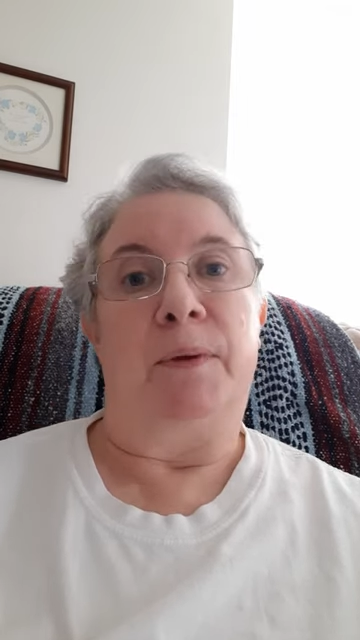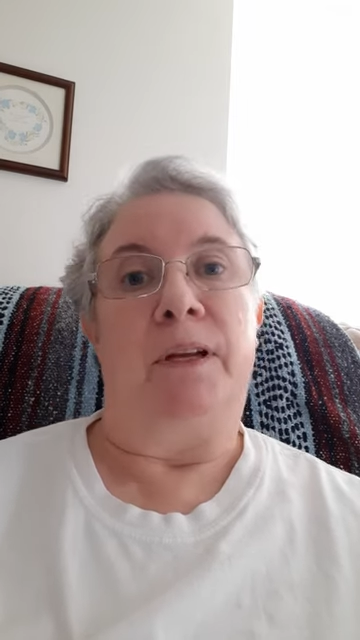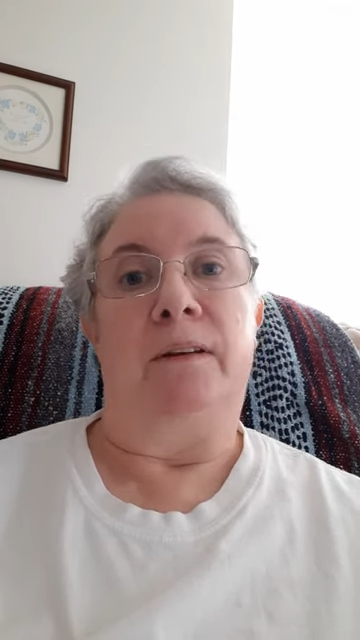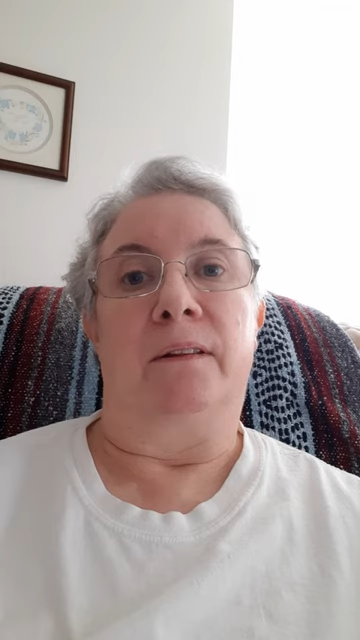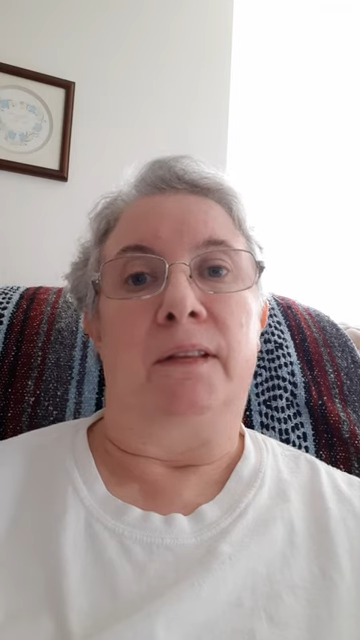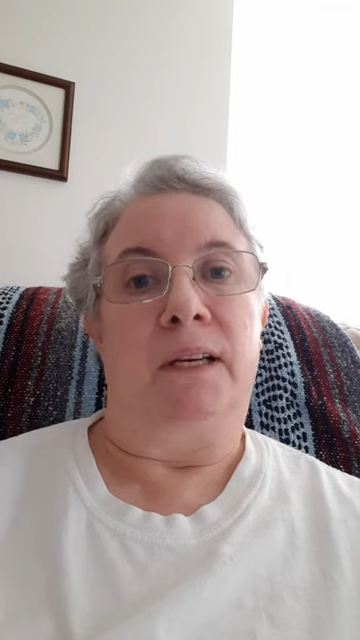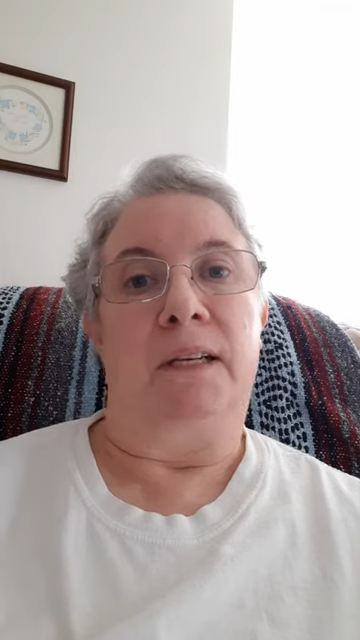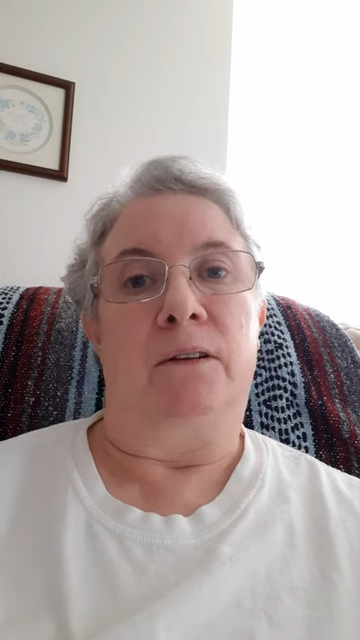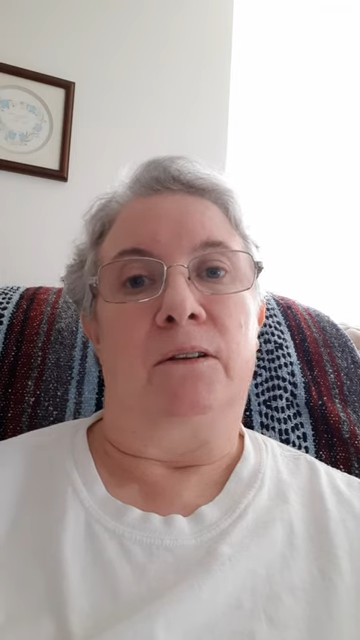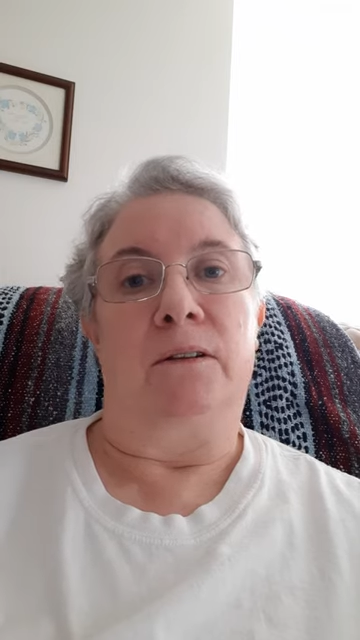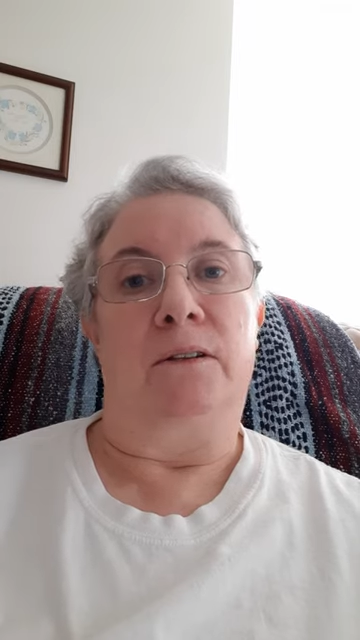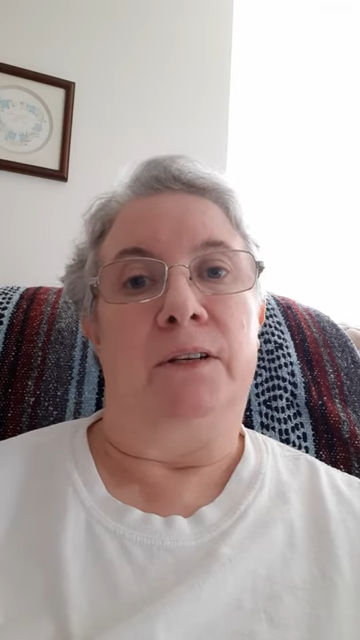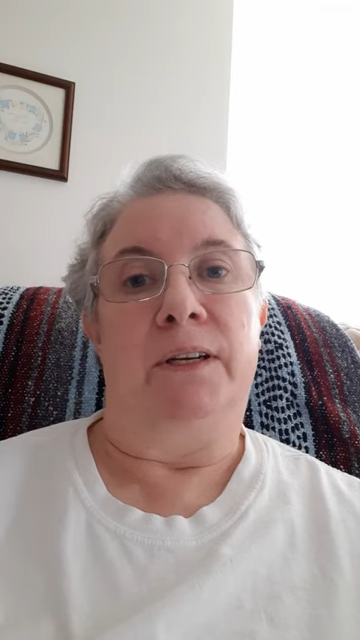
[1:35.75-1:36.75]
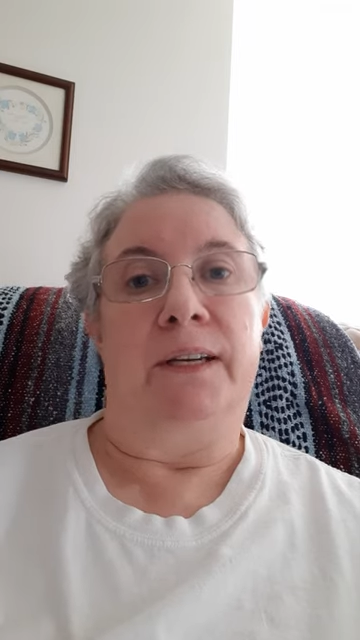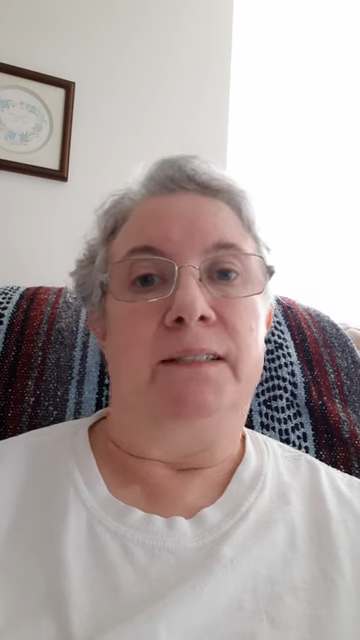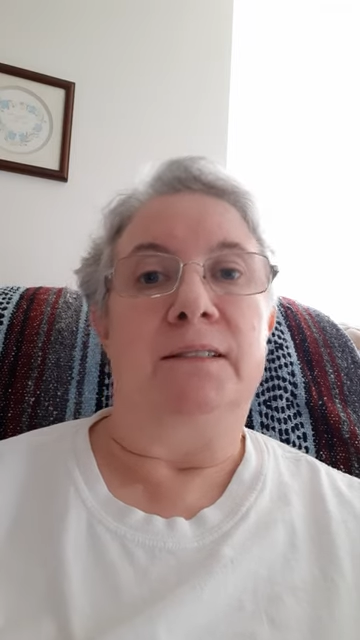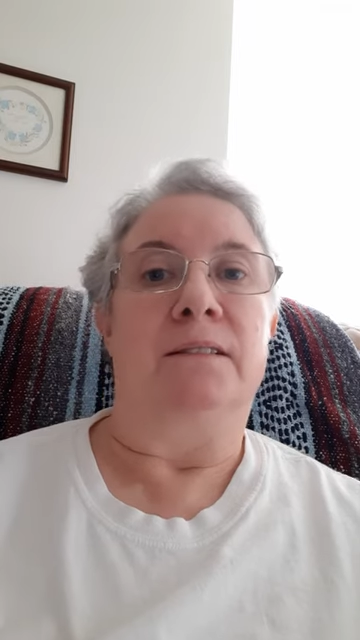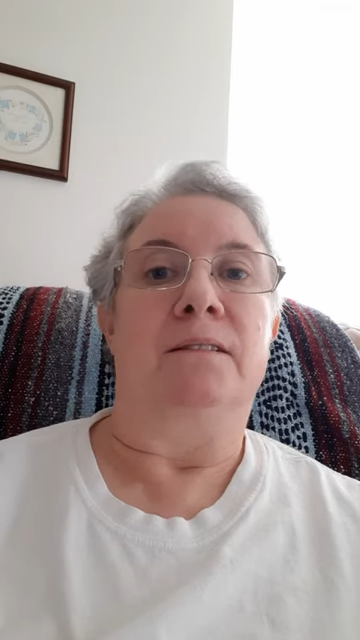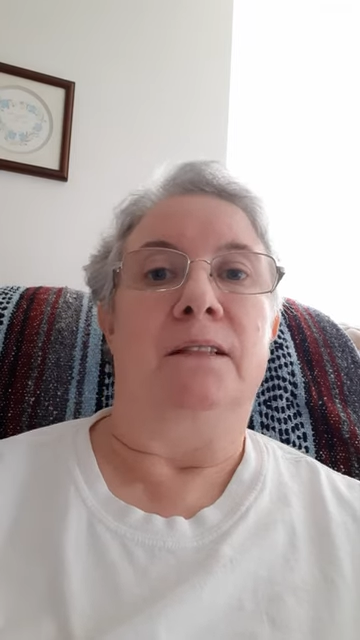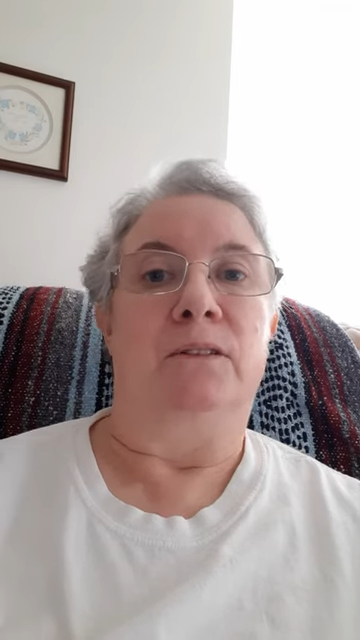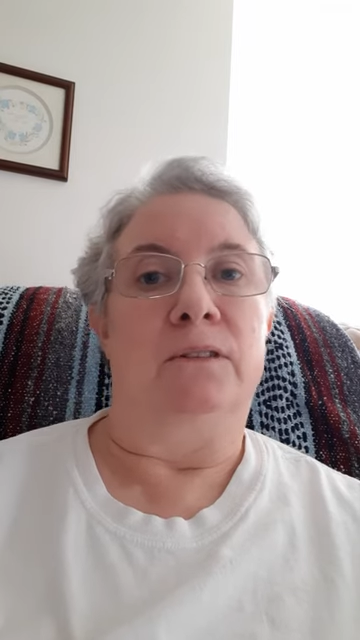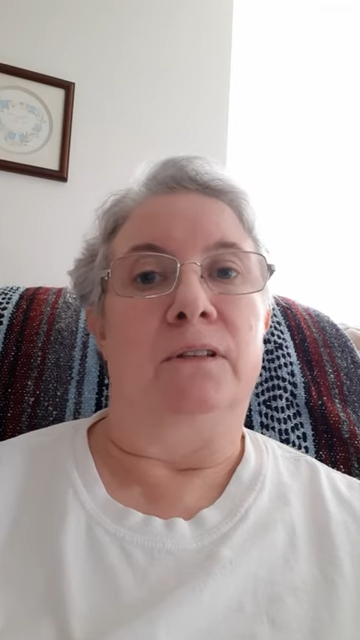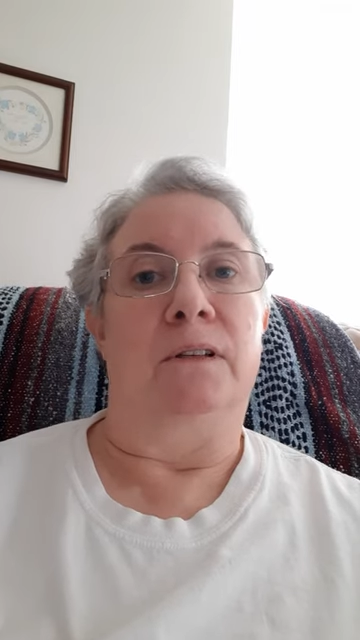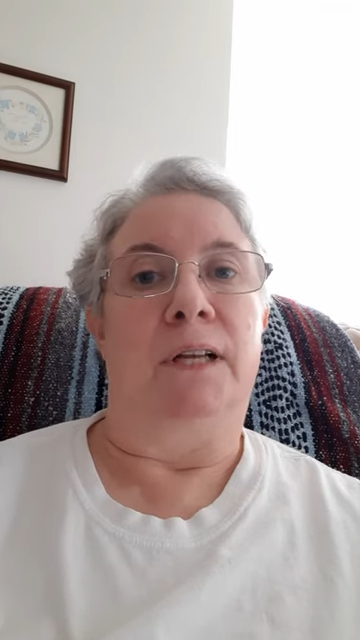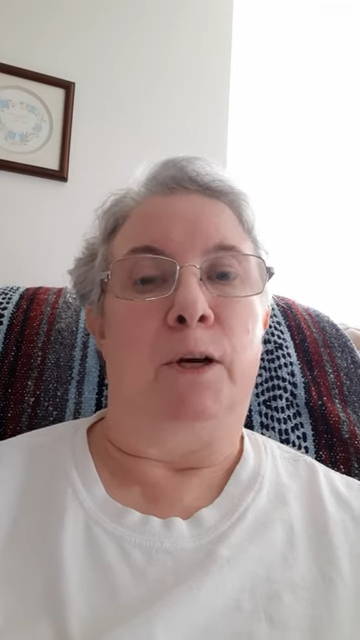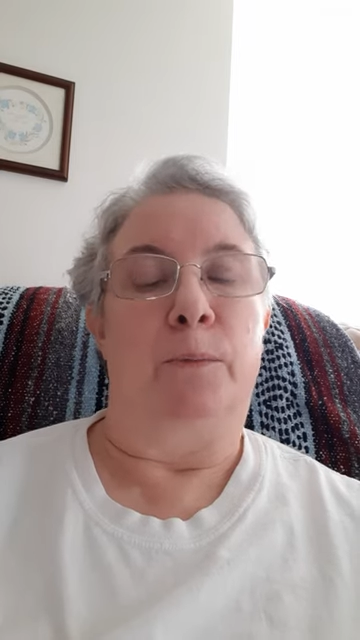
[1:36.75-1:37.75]
and thank goodness there was
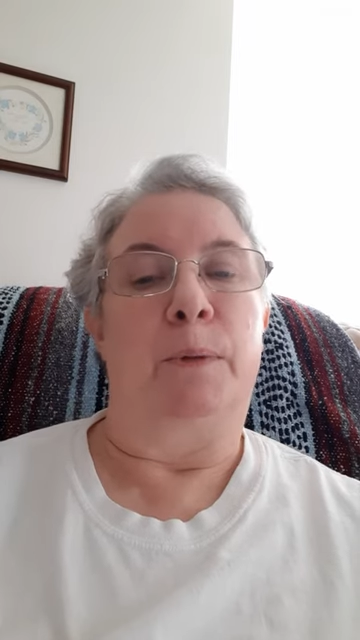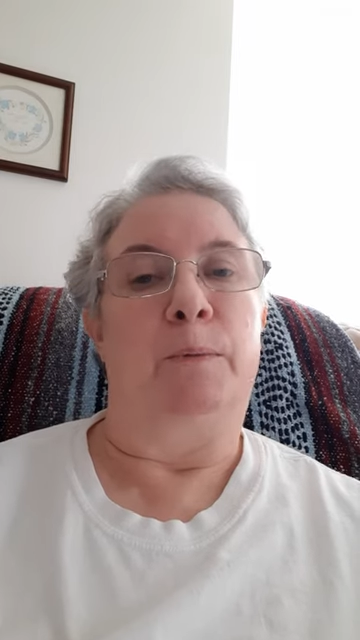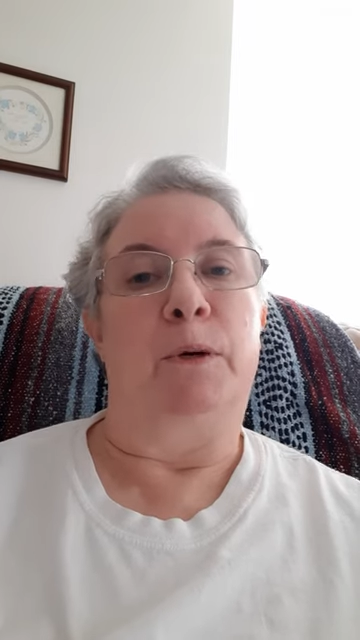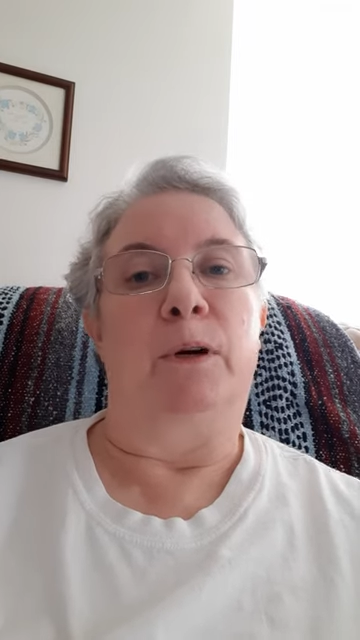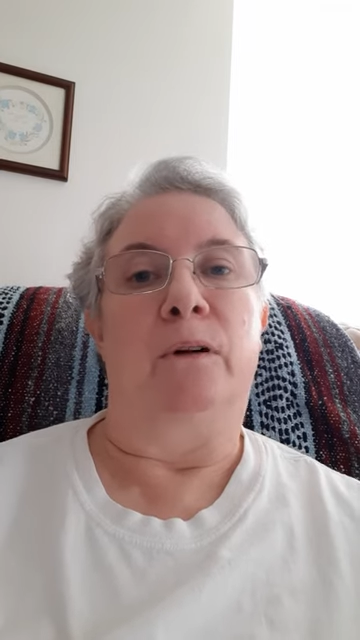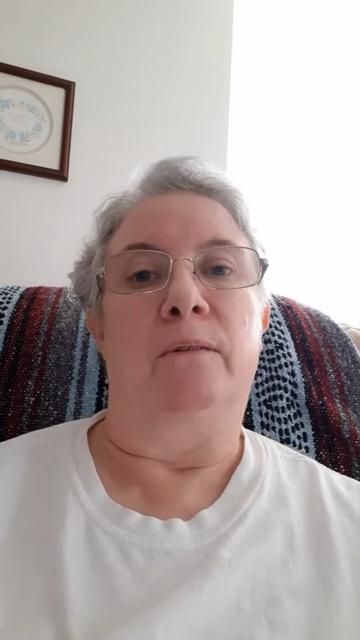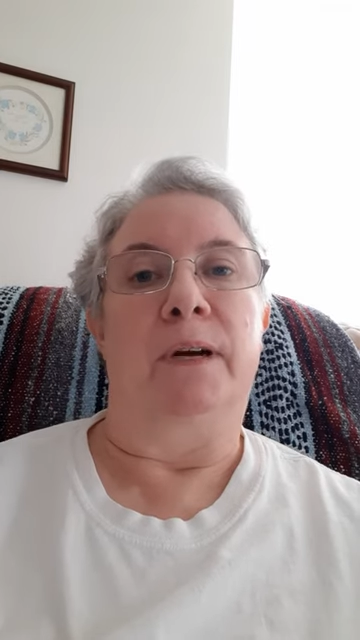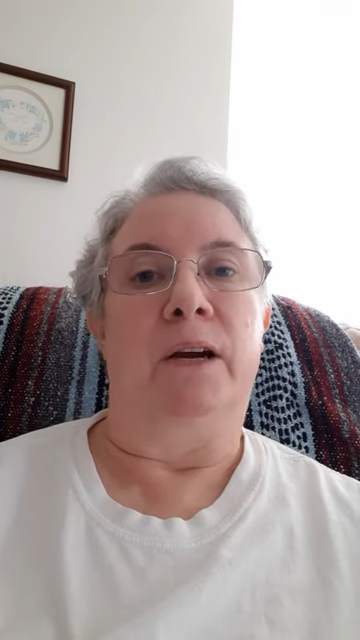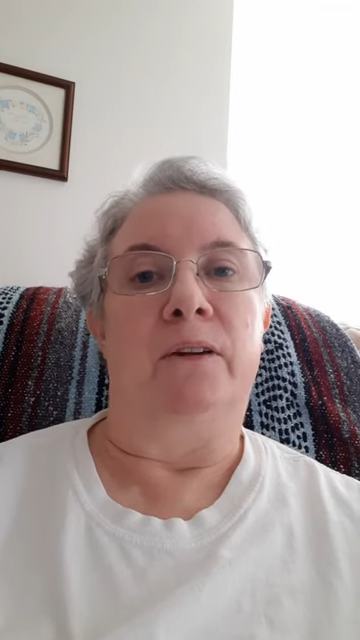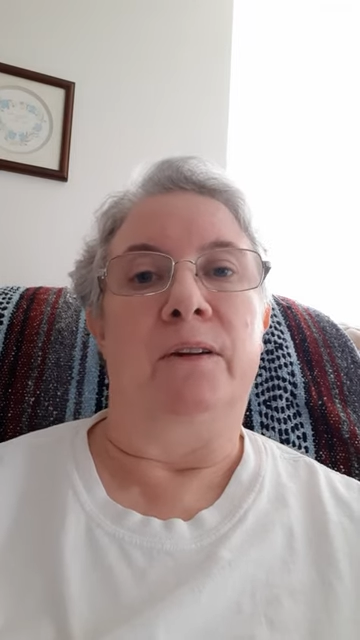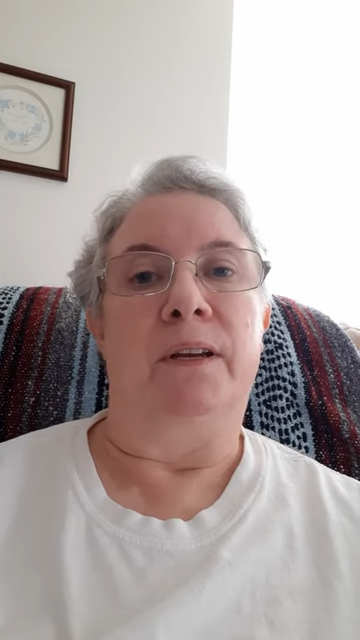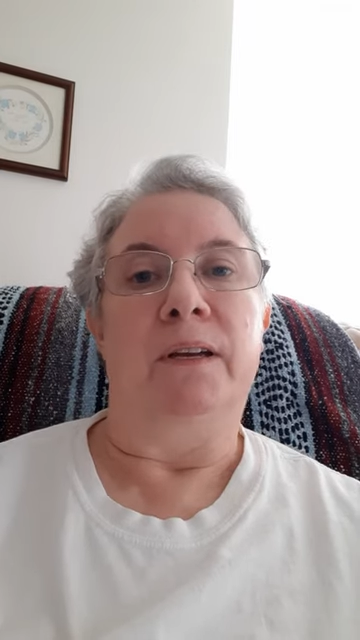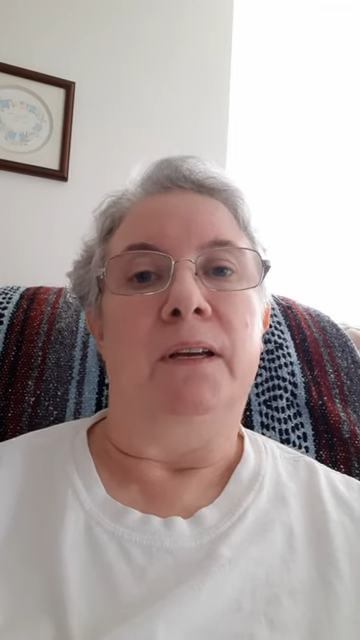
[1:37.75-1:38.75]
a lot of people around,